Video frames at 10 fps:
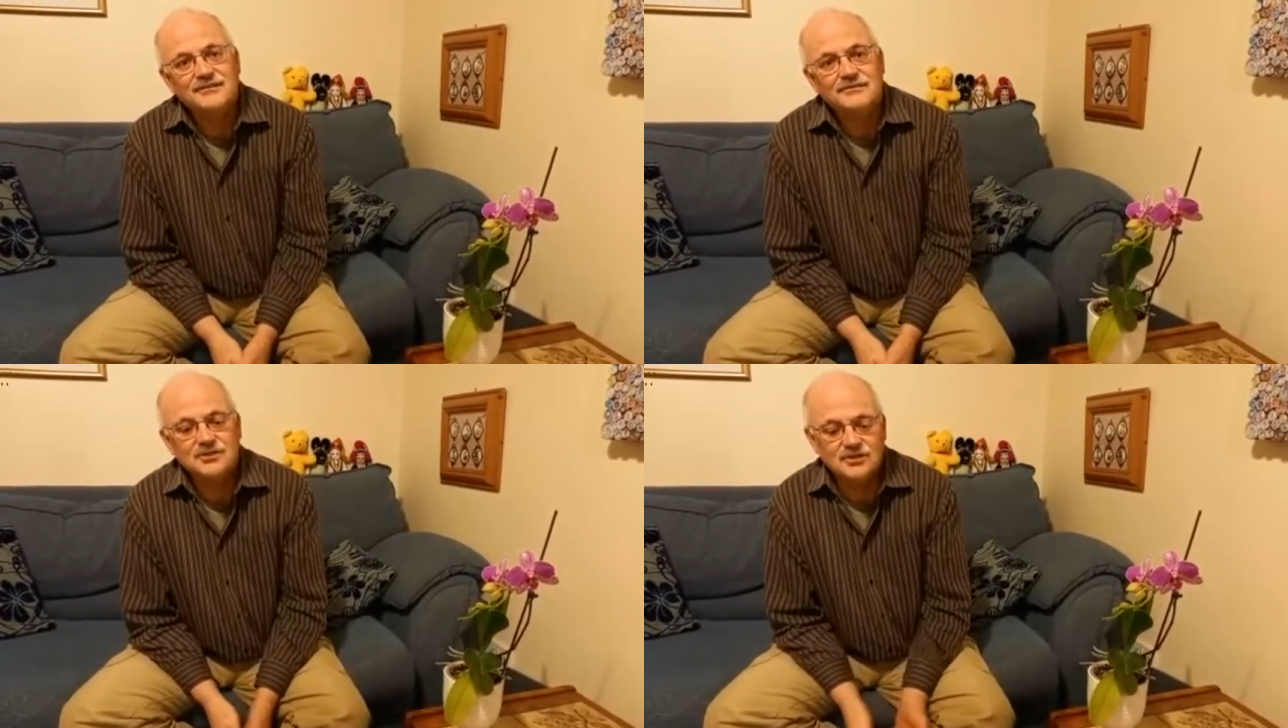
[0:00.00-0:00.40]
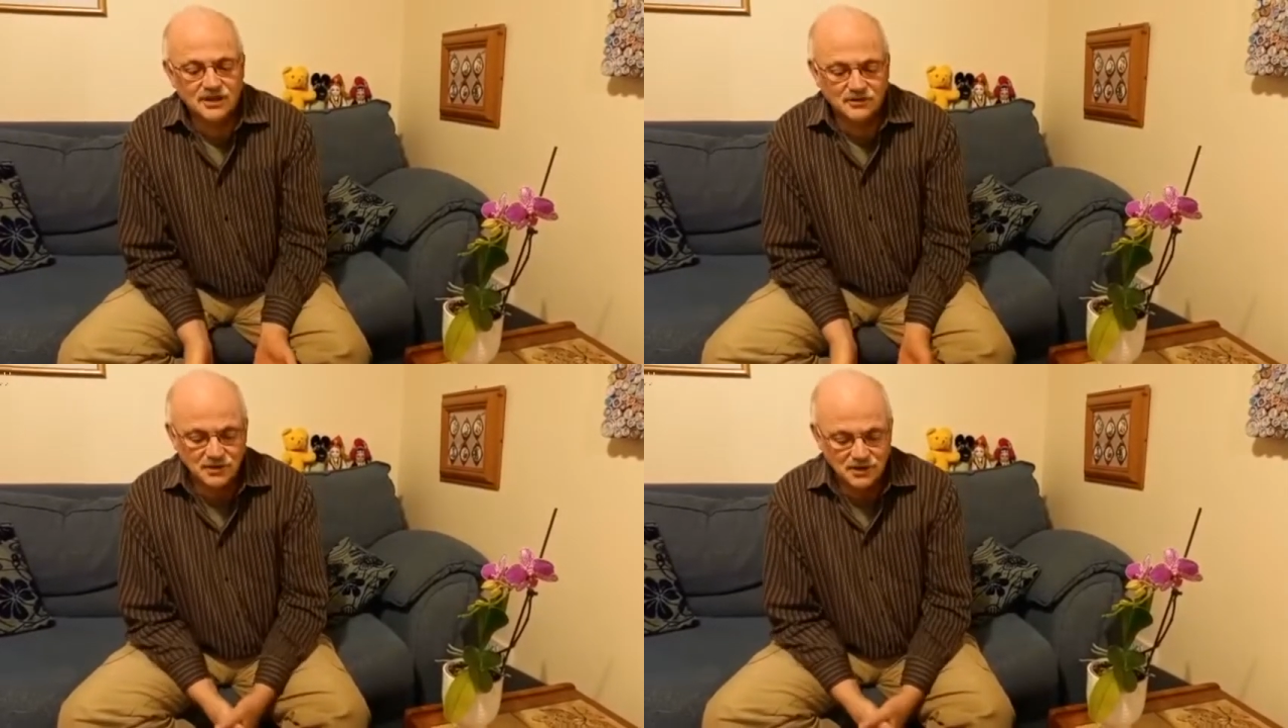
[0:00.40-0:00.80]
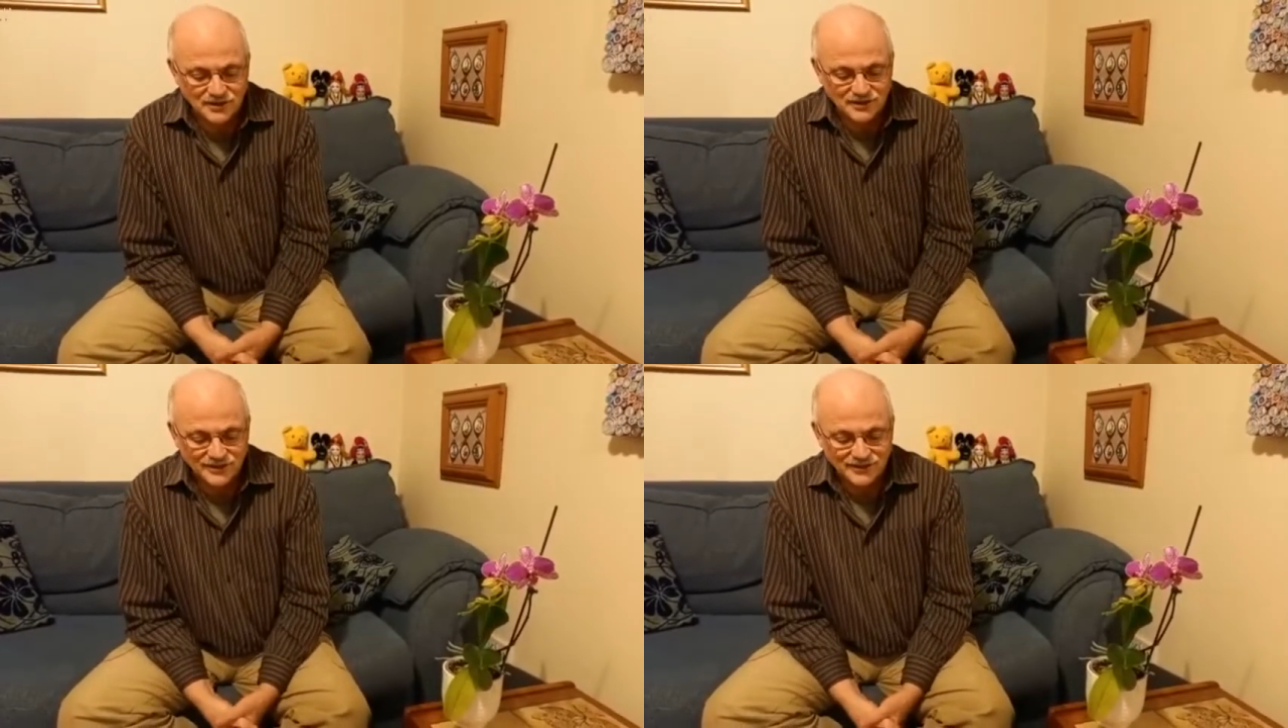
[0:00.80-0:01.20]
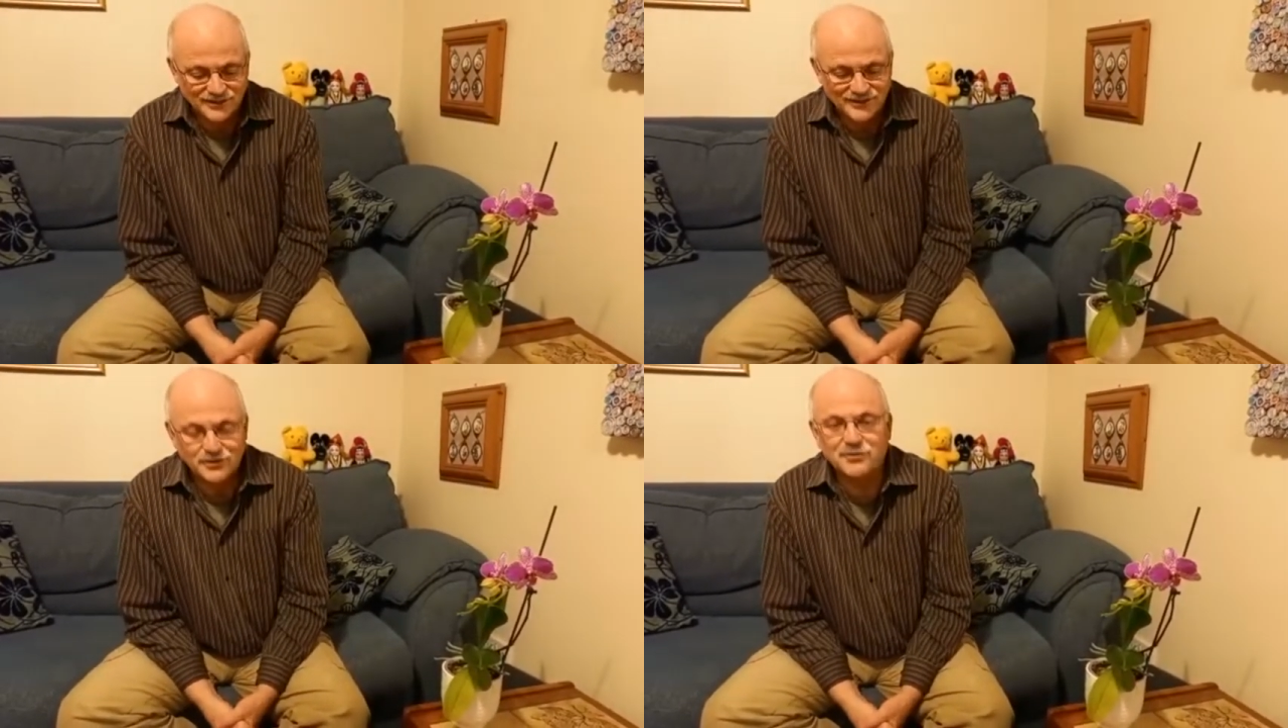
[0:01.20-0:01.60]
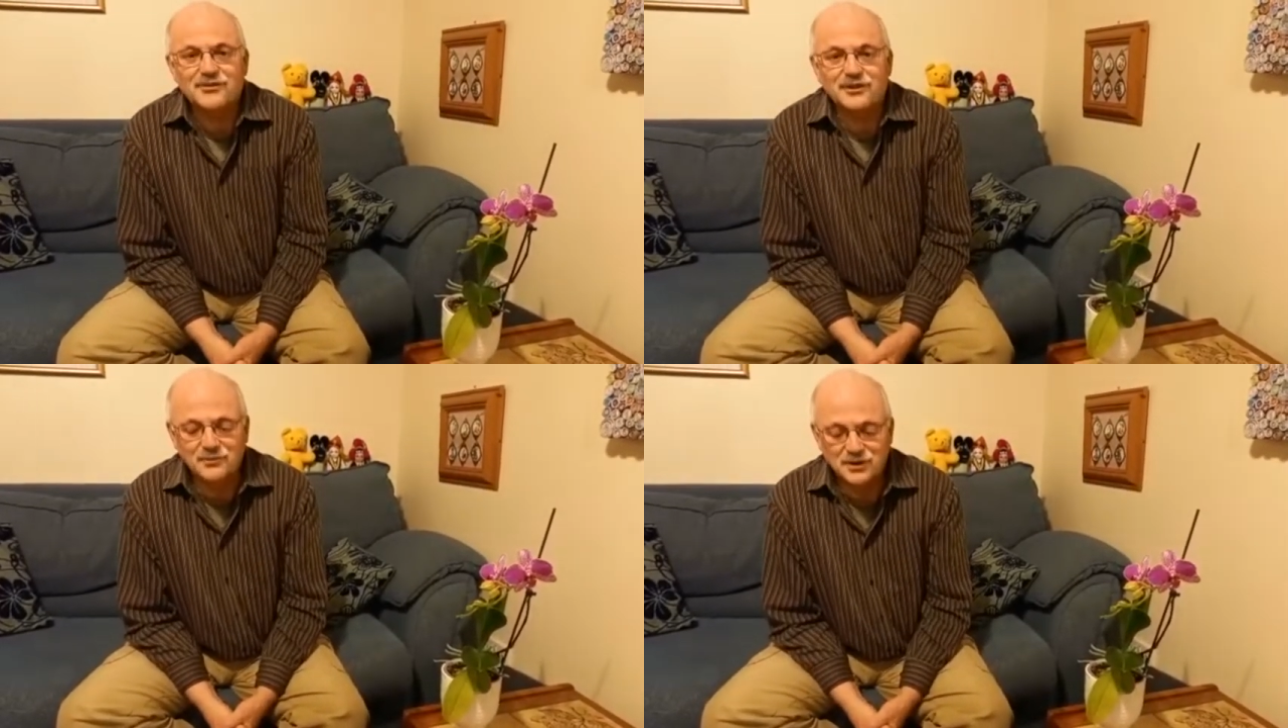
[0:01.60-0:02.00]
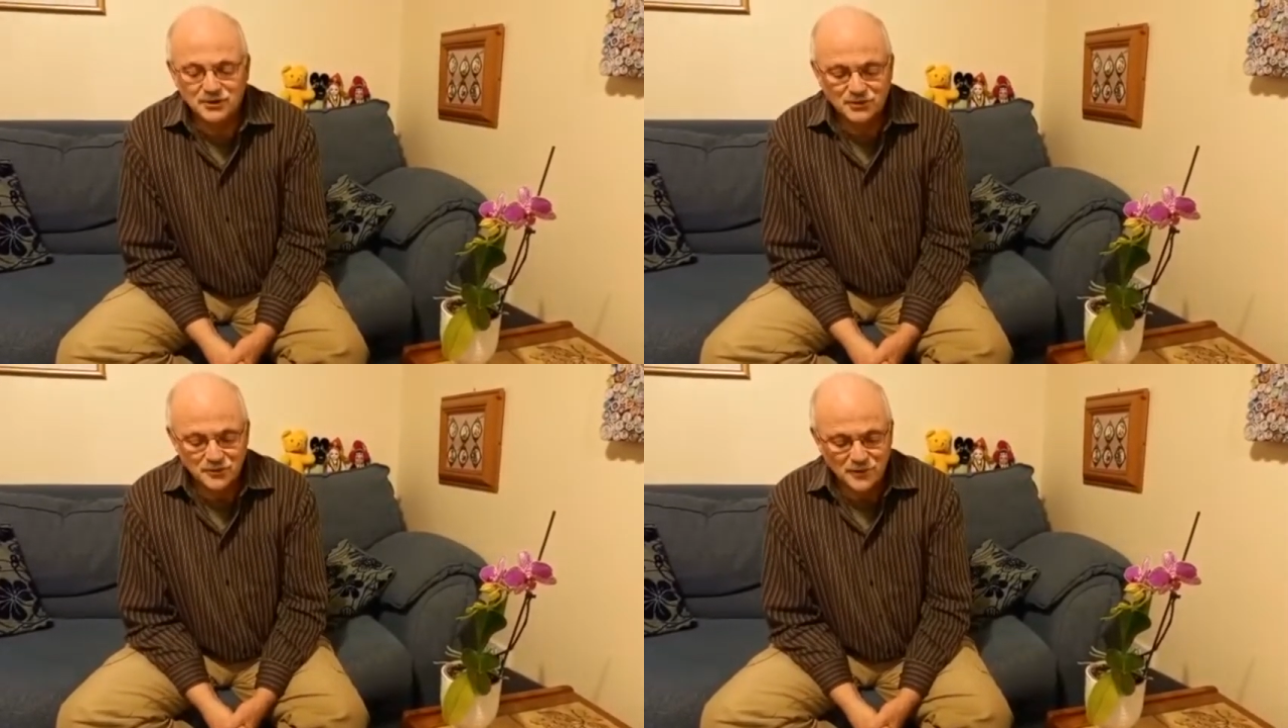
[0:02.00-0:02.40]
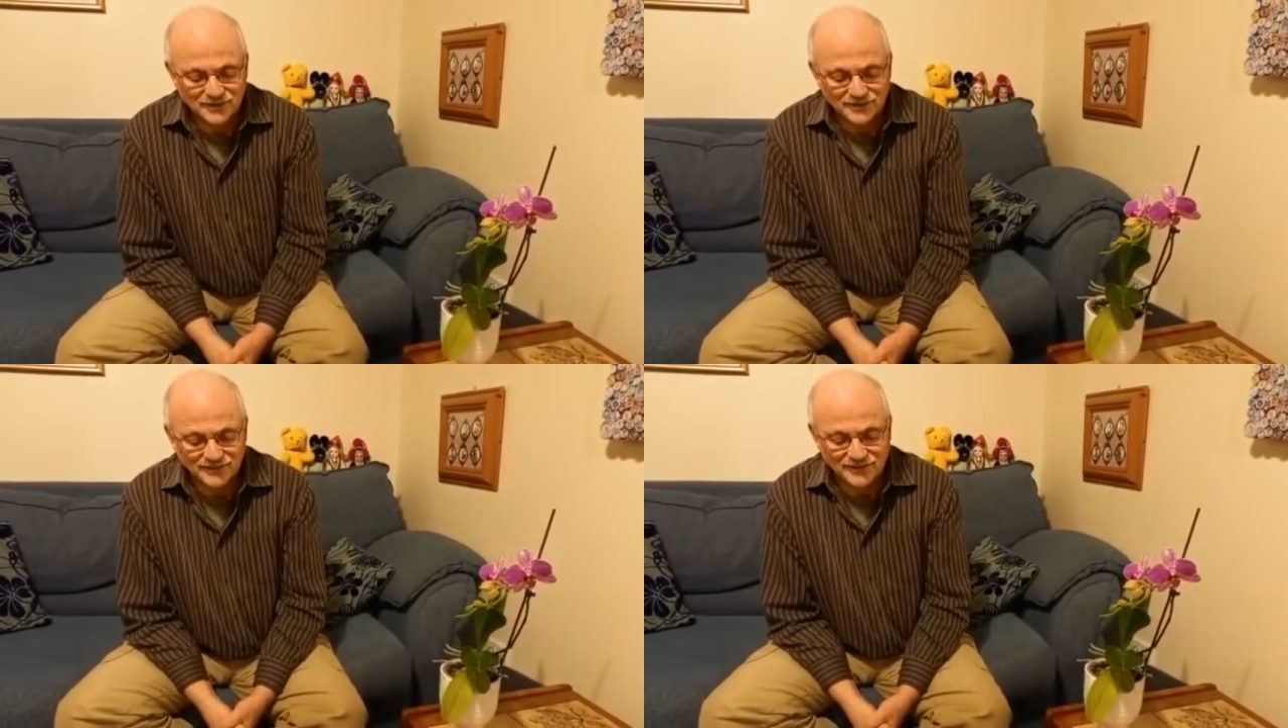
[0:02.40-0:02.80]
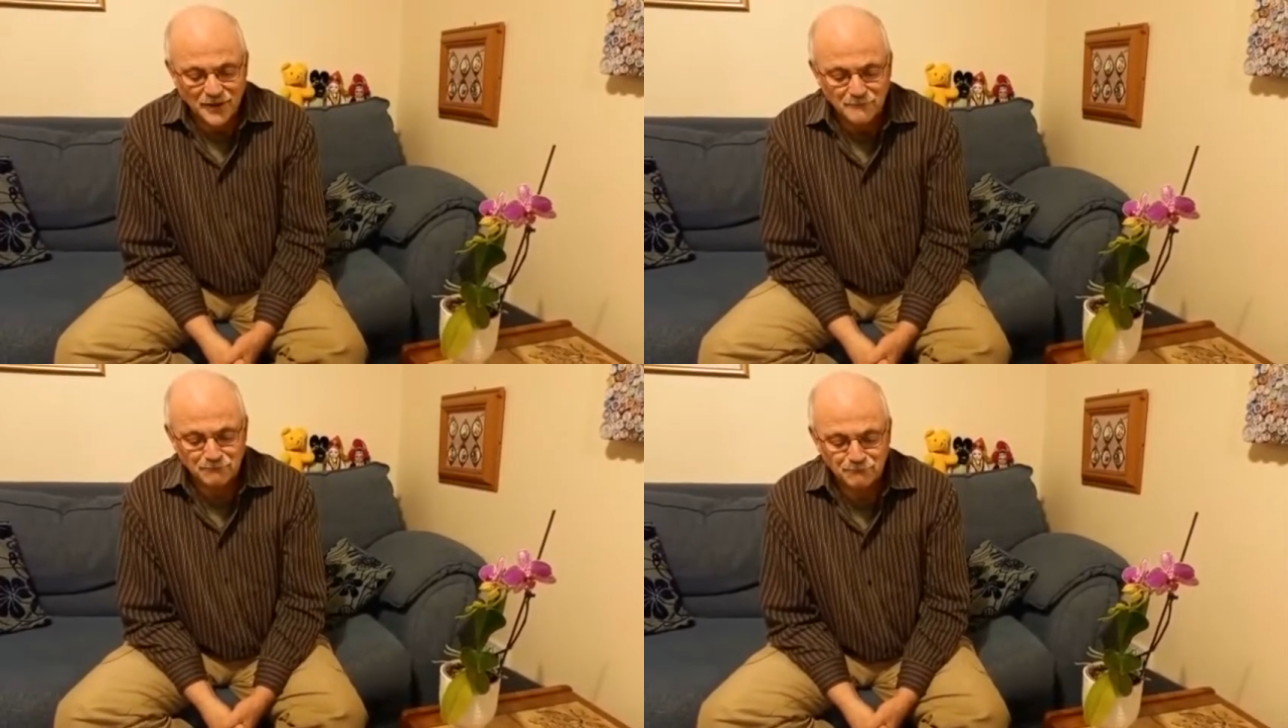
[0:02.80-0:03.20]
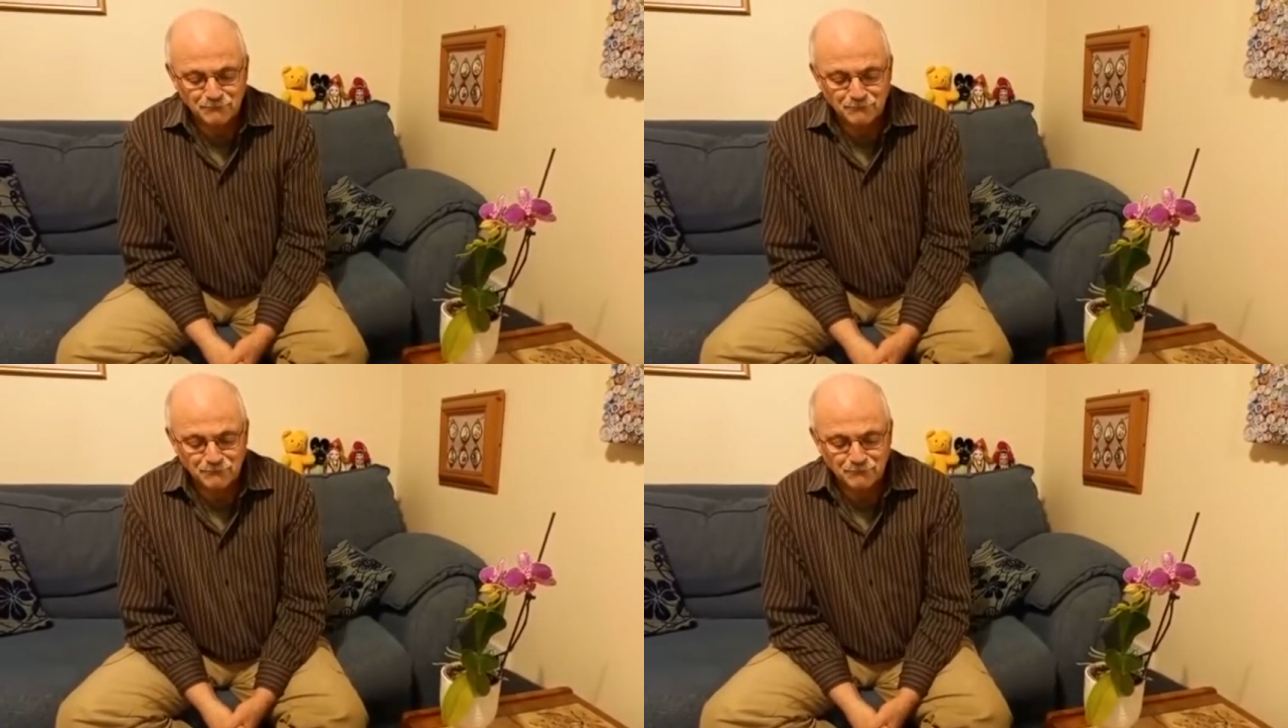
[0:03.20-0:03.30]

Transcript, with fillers: Surely we don't think we could do better than him.